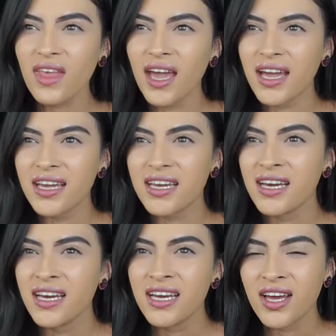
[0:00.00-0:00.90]
I
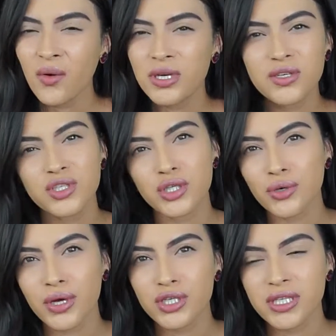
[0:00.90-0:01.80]
wasn't
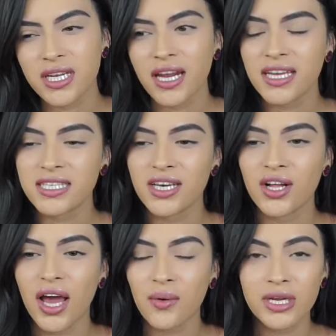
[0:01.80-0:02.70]
too interested until
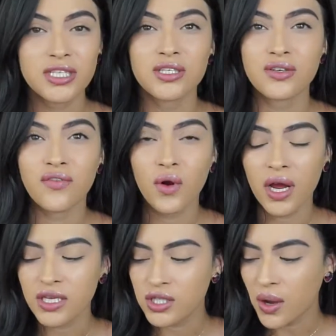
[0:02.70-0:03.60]
I went into
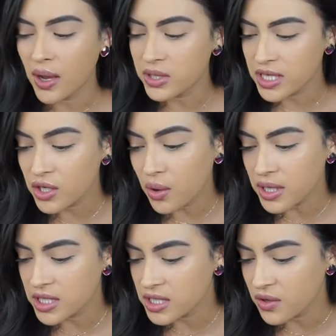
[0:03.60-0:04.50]
Sephora. So I did go
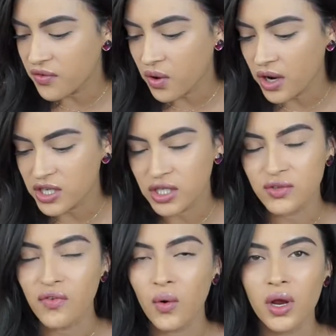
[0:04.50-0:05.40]
into Sephora
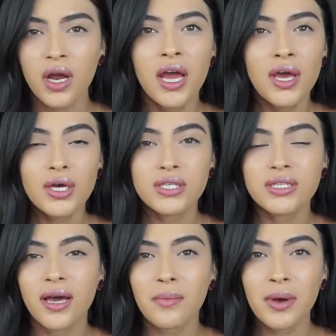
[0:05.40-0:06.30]
just for
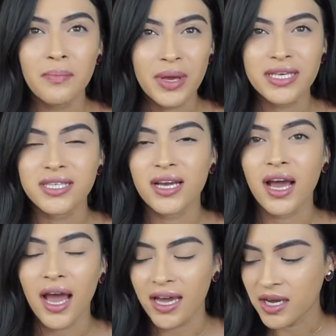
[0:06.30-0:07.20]
some
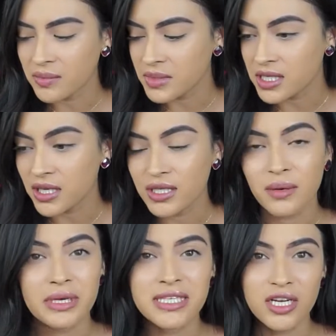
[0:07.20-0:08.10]
basic items,
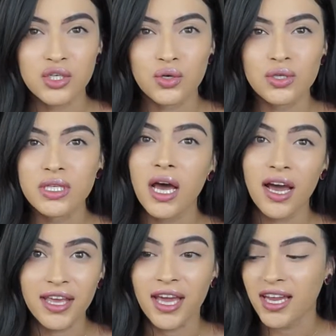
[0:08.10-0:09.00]
some essentials.
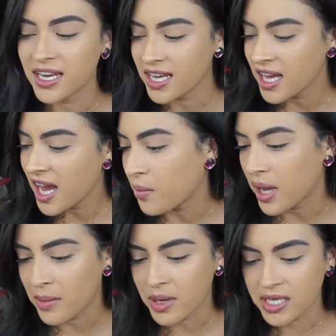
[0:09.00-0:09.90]
Again, I
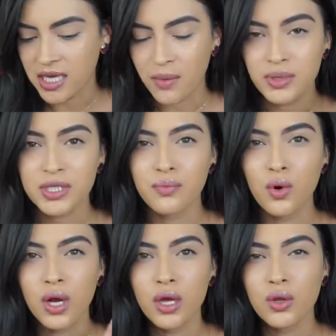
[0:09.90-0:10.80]
went and picked up some
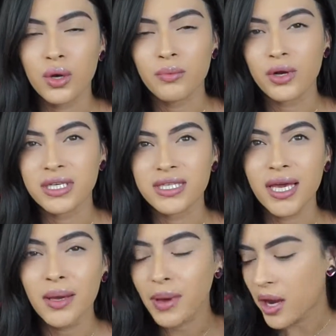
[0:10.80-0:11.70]
more Laura
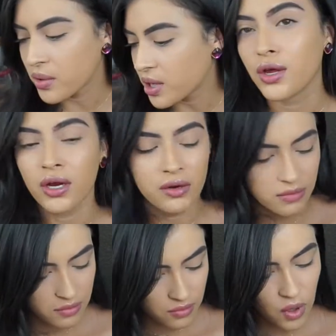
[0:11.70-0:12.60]
Mercier powder.
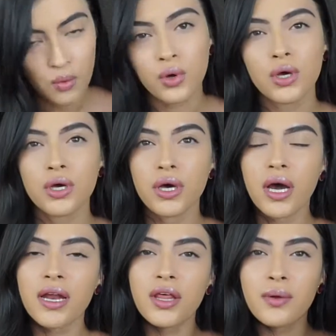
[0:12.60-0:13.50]
Woo!
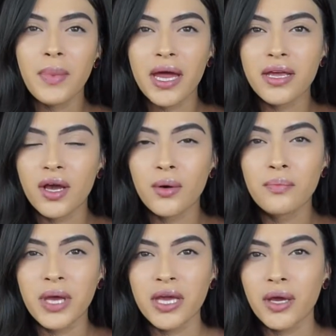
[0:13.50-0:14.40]
Another Bad Gal
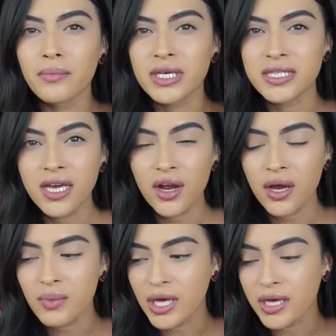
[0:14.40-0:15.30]
Bang
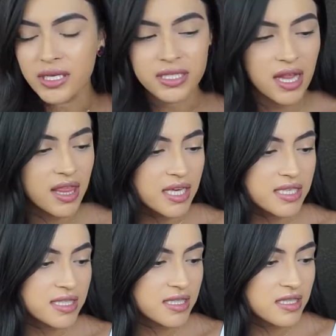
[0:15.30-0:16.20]
mascara because
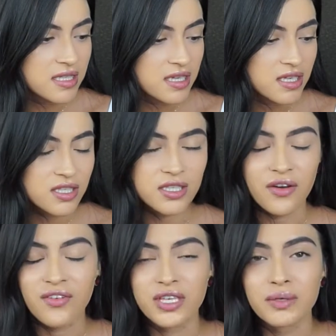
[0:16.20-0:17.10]
this
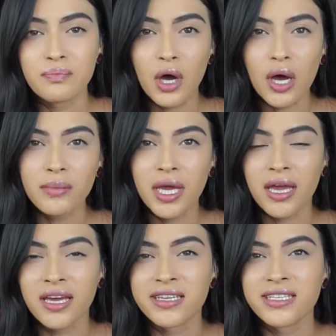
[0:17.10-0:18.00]
stuff is a bomb,
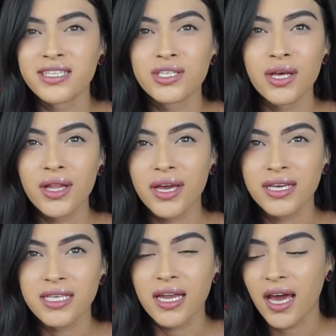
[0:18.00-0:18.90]
and like
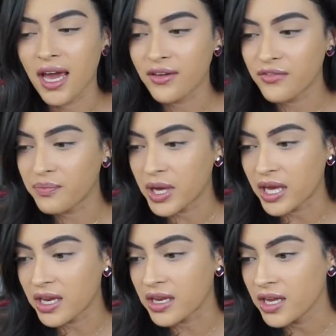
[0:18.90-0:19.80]
I said, I
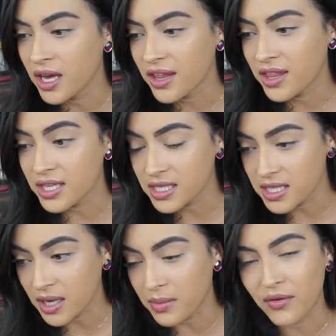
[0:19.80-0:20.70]
think this
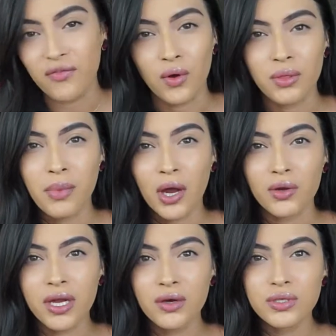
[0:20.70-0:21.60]
is like my 4th
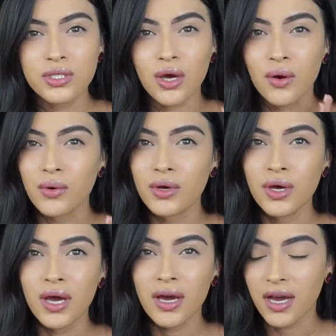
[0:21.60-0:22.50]
bottle now, so
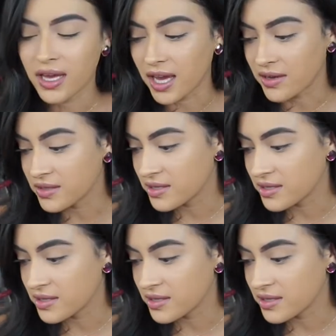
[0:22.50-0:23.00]
yeah.